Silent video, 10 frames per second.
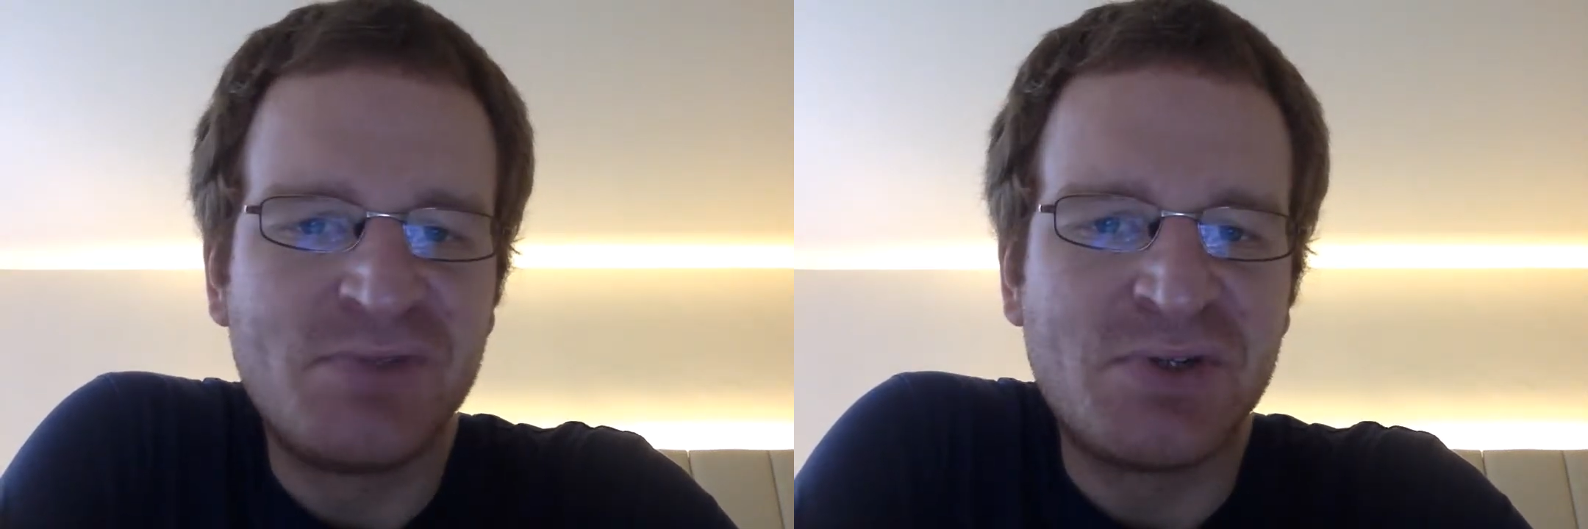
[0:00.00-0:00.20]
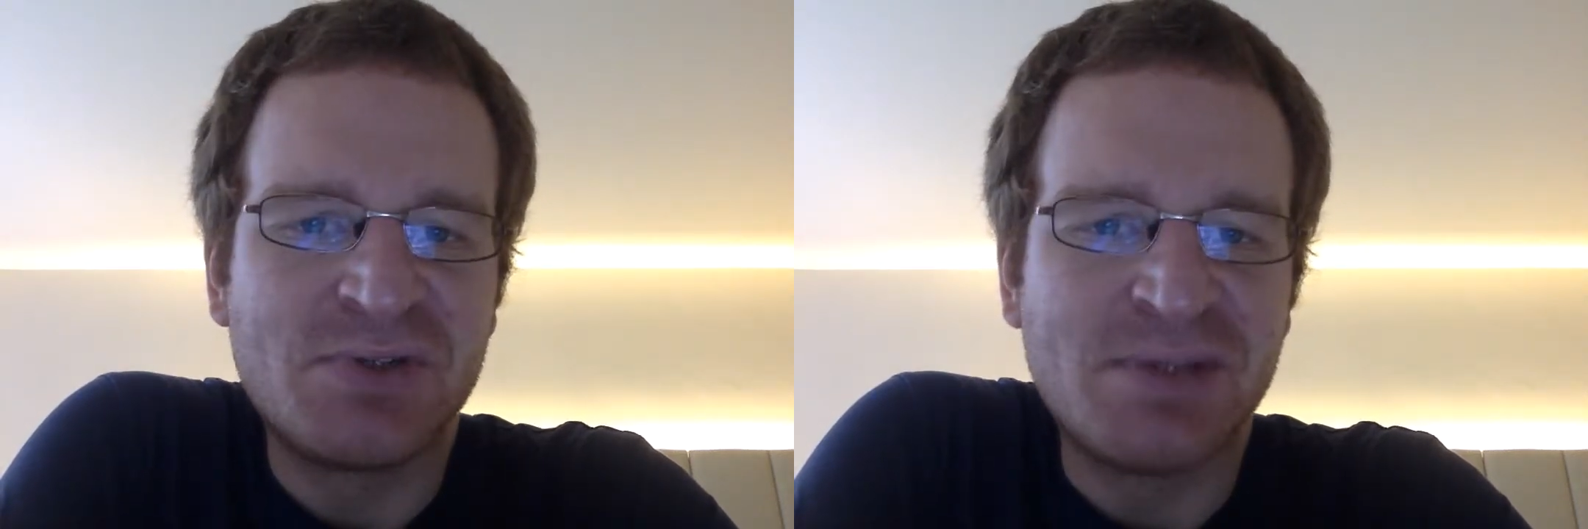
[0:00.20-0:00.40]

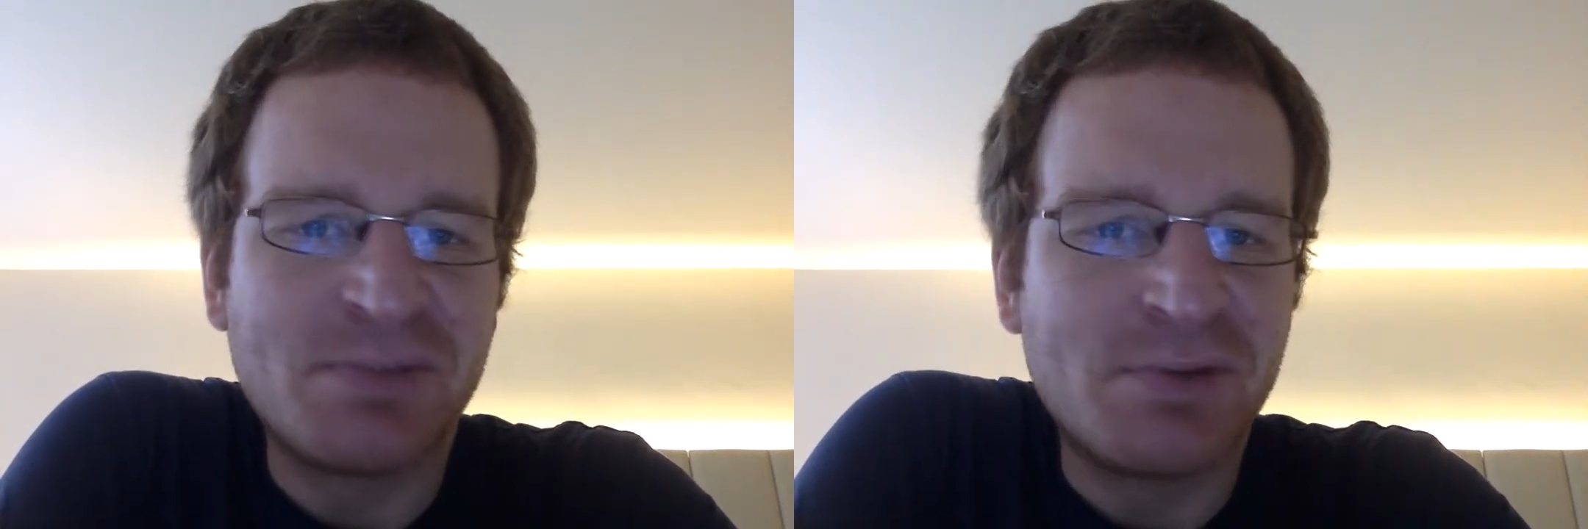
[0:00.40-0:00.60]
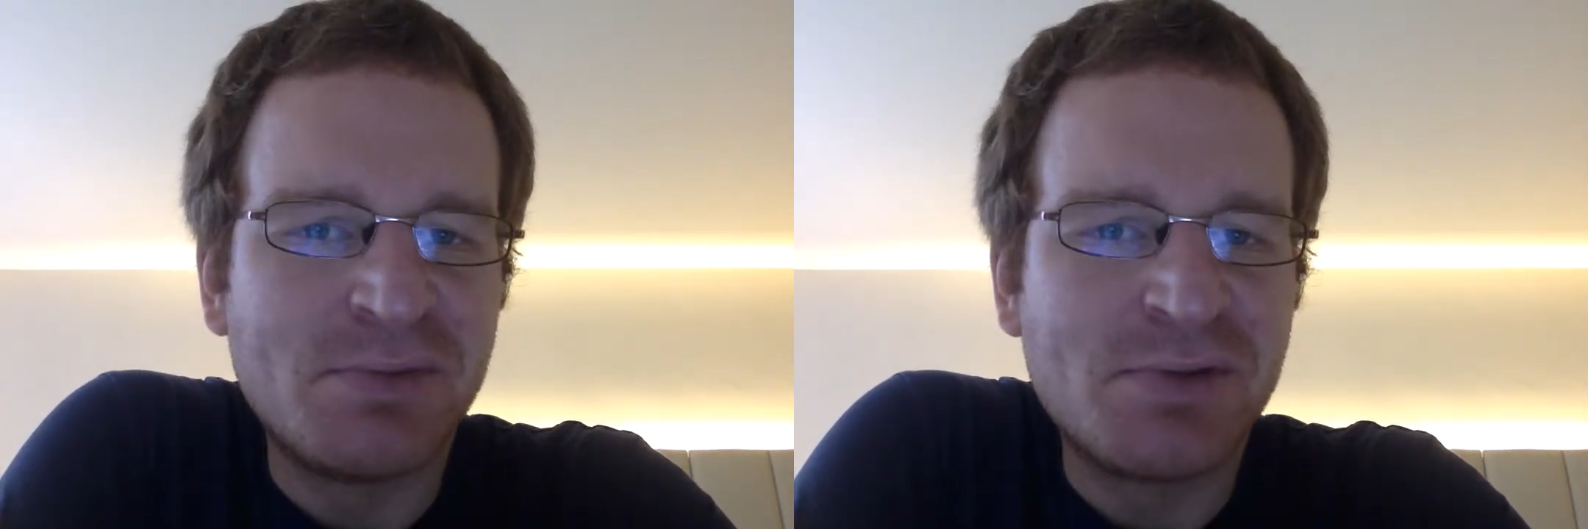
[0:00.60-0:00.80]

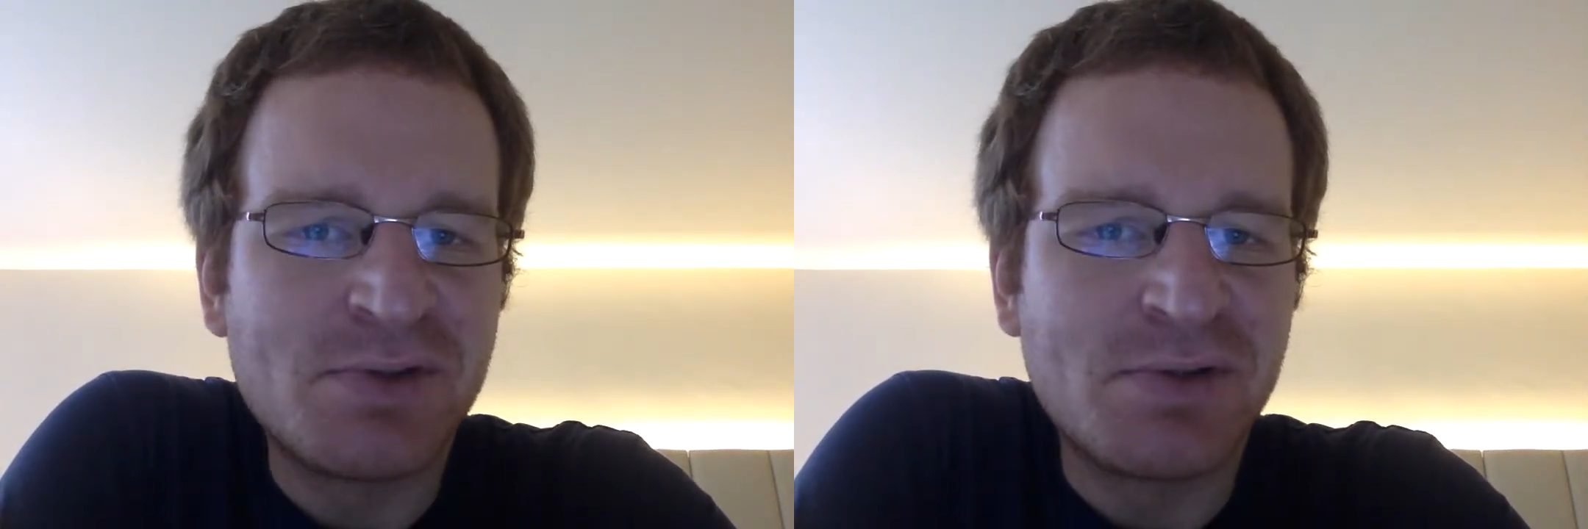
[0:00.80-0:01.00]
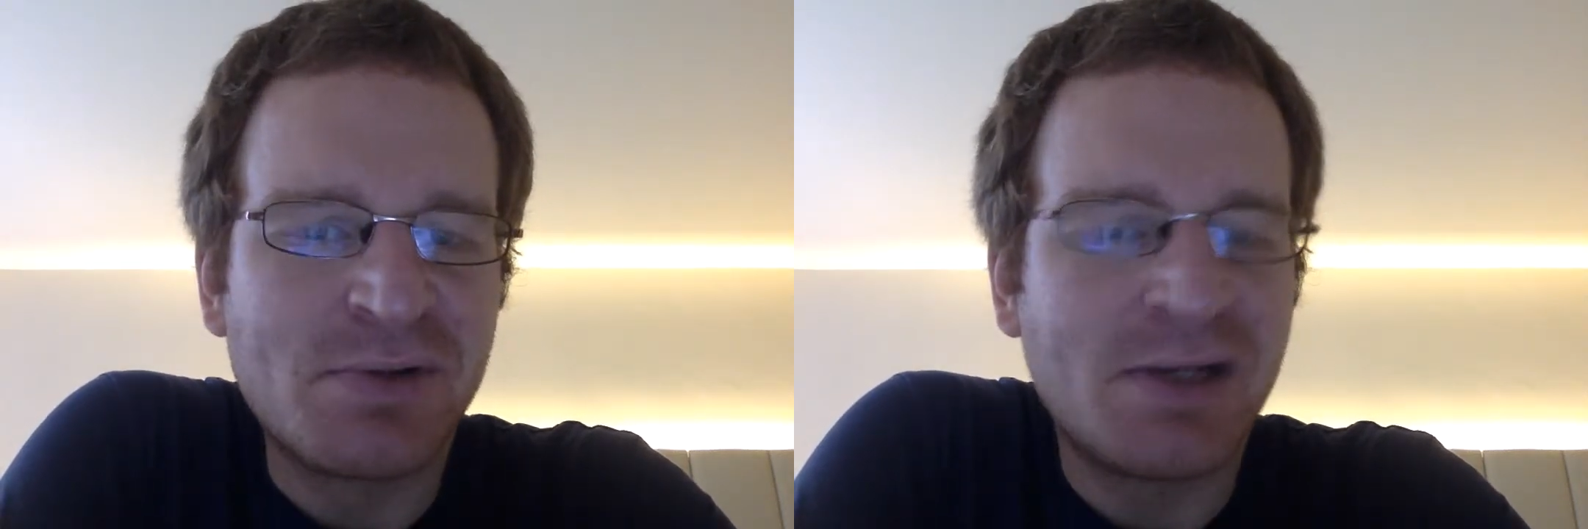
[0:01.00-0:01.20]
contemporary
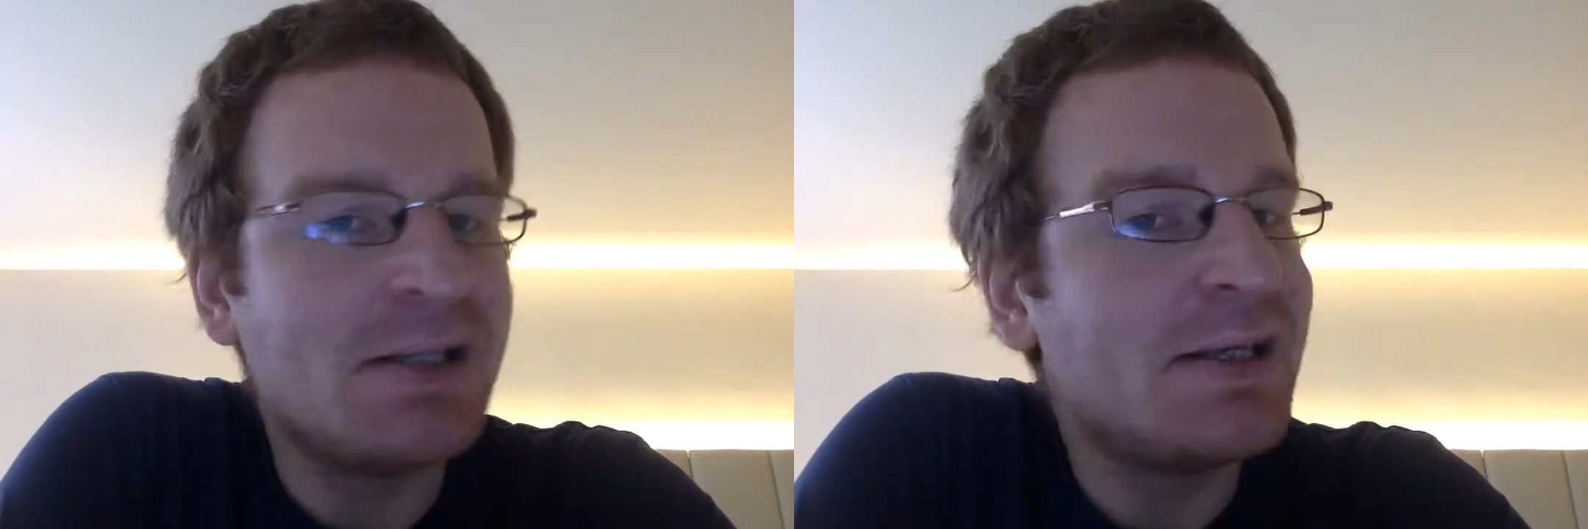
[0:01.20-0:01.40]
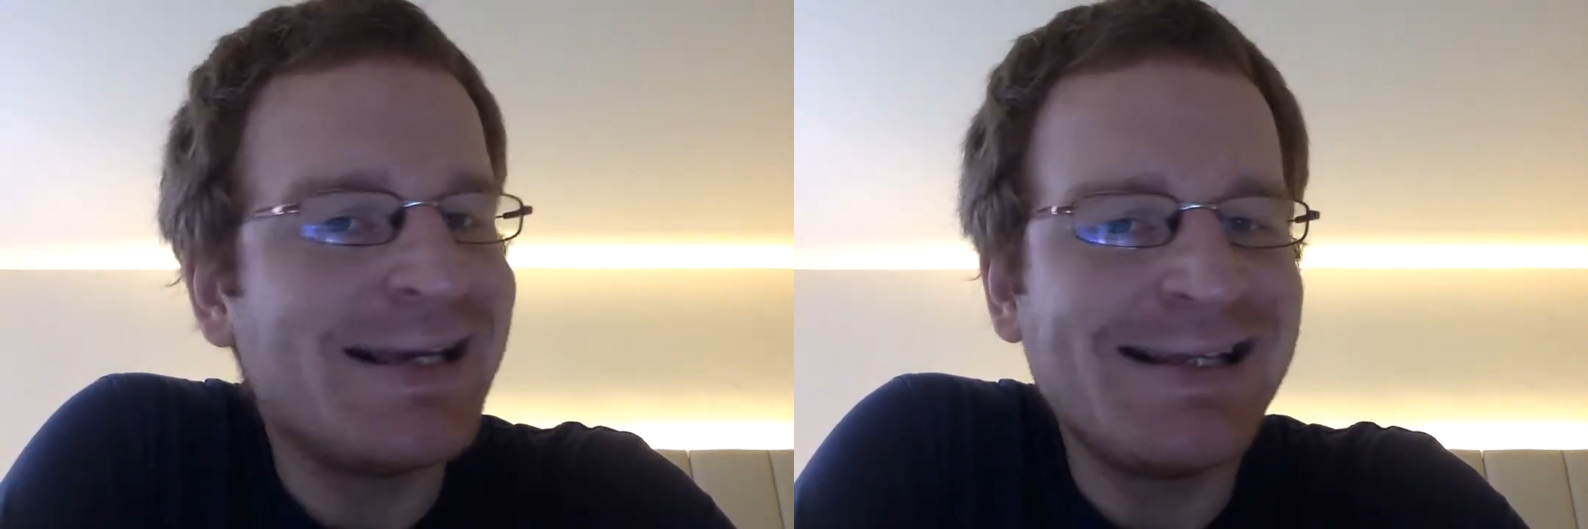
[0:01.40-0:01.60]
music or
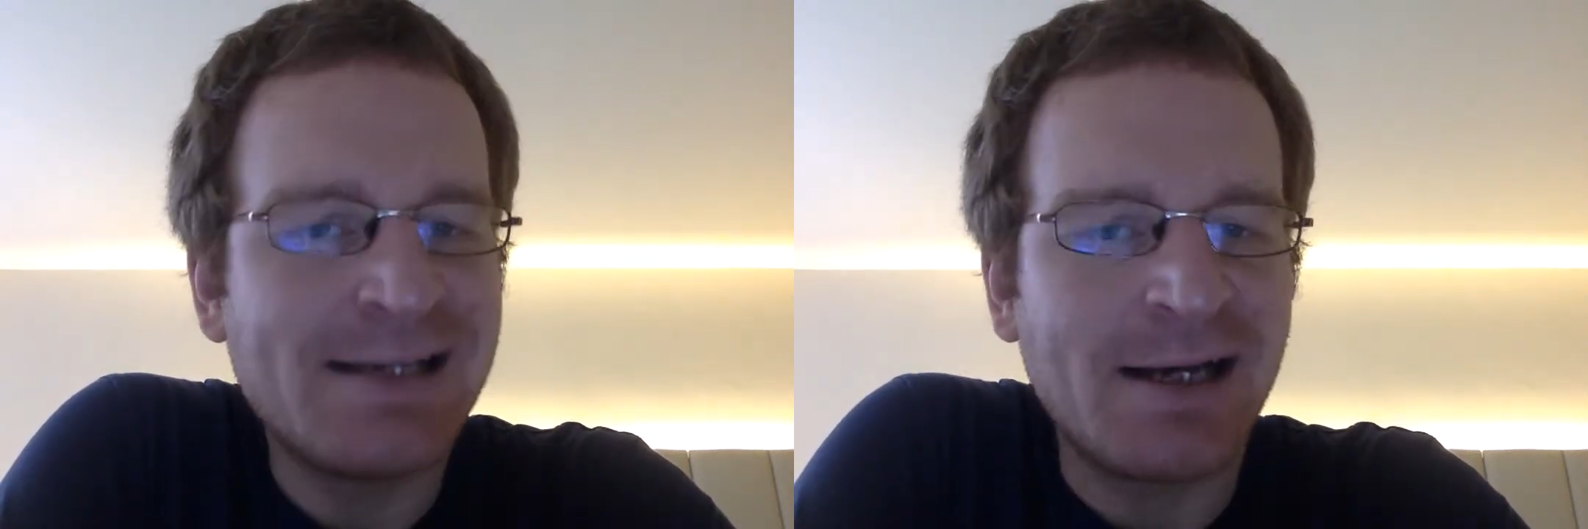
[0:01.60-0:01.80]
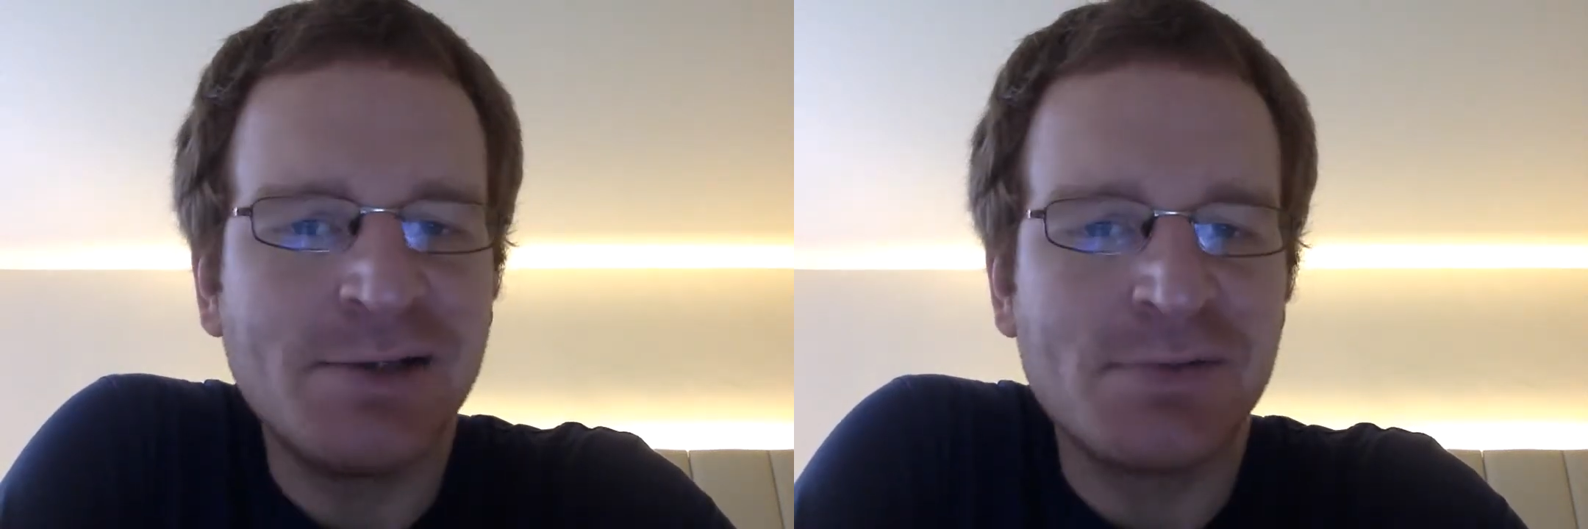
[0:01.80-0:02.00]

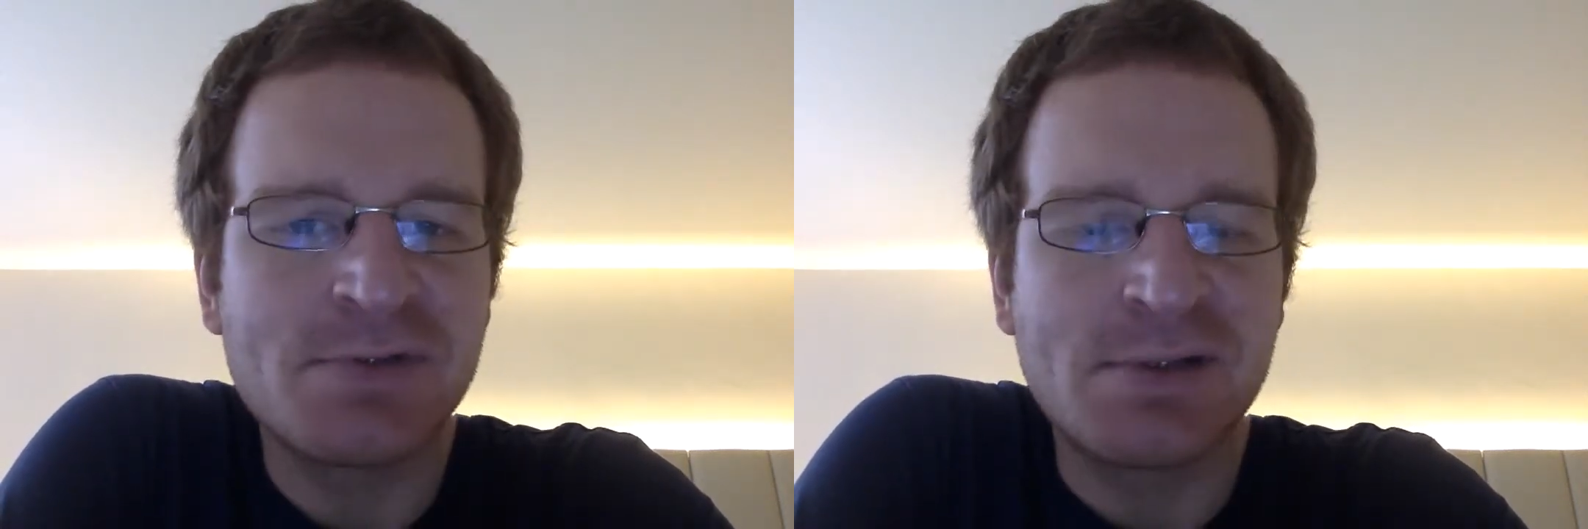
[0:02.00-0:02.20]
any kind of